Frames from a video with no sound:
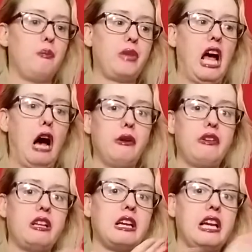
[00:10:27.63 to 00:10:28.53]
How does
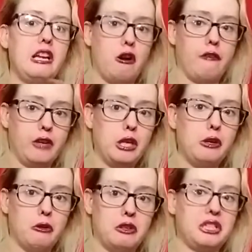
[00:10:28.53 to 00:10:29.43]
it get your
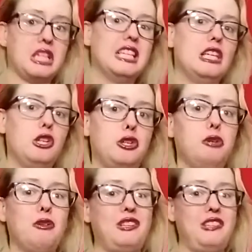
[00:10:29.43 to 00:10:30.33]
viewers to
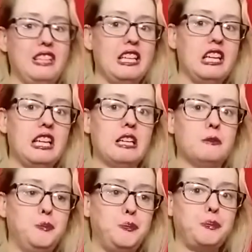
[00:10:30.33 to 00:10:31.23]
see
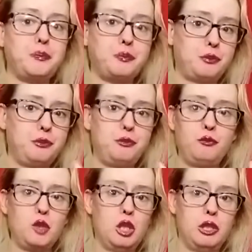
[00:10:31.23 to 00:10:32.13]

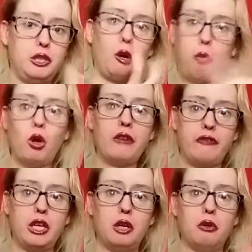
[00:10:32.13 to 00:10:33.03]
your point of
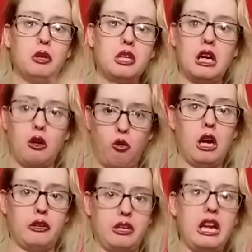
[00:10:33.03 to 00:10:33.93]
view
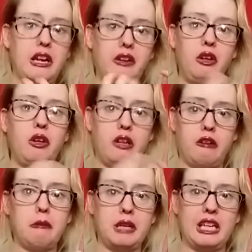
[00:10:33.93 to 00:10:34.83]
across. And this is the,
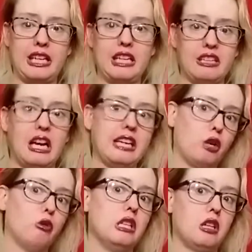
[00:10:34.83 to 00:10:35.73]
some of the things that I go
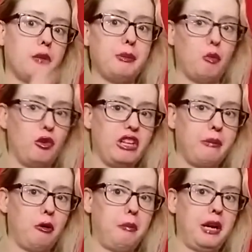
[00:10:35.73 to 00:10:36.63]
in a little bit more
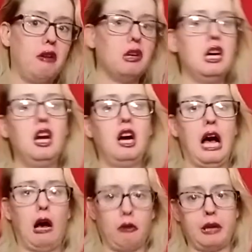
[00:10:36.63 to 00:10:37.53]
deeper about.
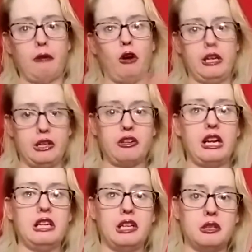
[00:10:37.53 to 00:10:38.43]
I'll get right into
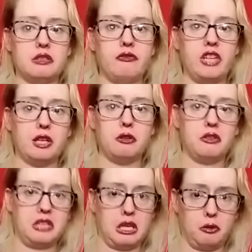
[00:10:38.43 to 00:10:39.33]
that in other videos
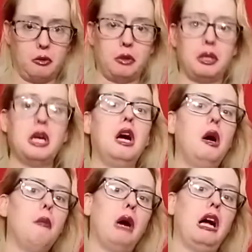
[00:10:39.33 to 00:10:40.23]
down the road.
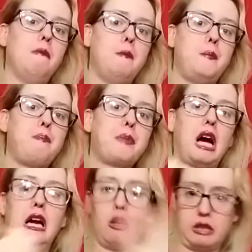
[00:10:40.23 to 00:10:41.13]
But
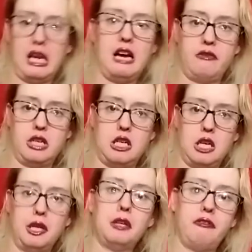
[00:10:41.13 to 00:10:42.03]
I also have a, uh,
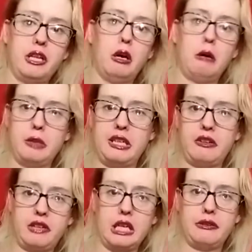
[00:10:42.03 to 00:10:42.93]
another video I'll be
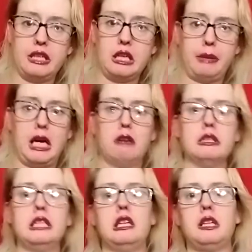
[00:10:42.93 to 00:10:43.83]
discussing about
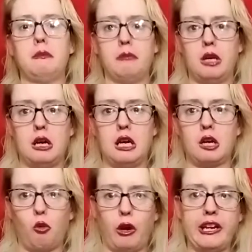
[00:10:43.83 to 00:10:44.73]
is uh,
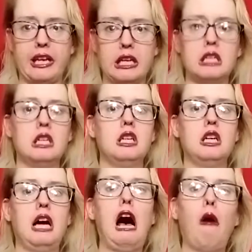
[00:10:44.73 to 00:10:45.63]
grading
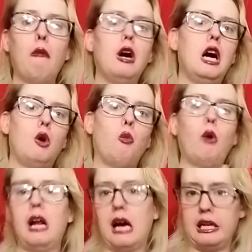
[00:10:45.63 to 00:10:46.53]
how uh,
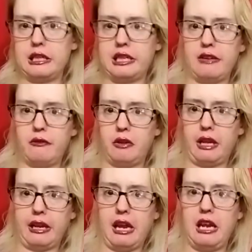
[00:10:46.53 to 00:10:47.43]
what I give
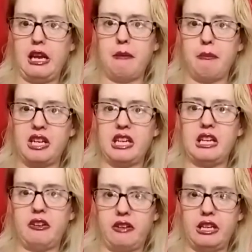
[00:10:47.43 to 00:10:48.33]
like A, B,
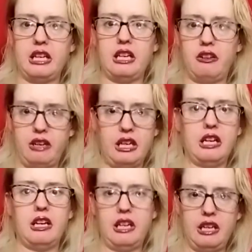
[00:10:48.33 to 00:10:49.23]
C, and D, and